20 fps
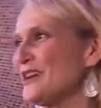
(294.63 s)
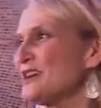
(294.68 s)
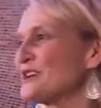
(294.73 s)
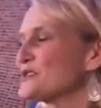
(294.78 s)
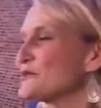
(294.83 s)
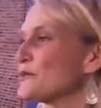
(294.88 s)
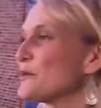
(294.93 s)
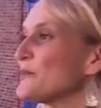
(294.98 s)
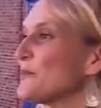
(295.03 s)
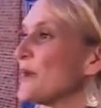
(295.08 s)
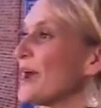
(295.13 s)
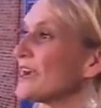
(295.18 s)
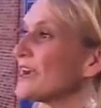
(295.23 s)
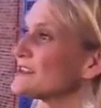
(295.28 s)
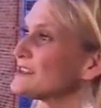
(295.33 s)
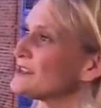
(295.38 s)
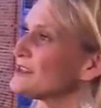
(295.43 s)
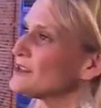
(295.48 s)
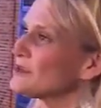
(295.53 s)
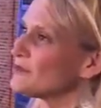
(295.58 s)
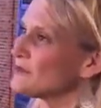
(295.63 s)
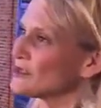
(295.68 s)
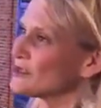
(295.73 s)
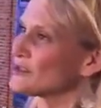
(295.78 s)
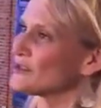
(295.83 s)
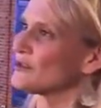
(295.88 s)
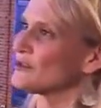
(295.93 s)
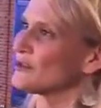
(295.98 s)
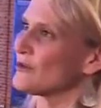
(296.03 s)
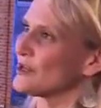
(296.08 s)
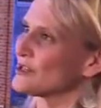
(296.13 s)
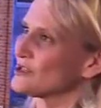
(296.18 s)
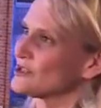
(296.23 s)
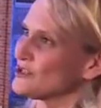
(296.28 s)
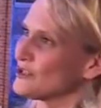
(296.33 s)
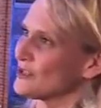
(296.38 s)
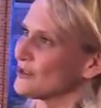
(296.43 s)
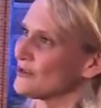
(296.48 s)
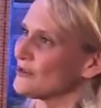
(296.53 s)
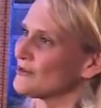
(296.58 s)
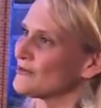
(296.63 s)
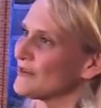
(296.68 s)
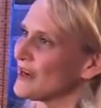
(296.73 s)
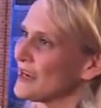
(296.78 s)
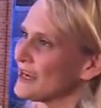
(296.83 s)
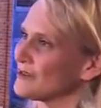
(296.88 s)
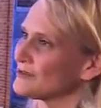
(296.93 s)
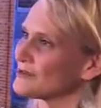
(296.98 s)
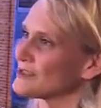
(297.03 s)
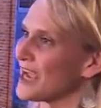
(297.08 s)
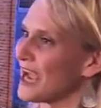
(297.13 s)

So we're back to the original question around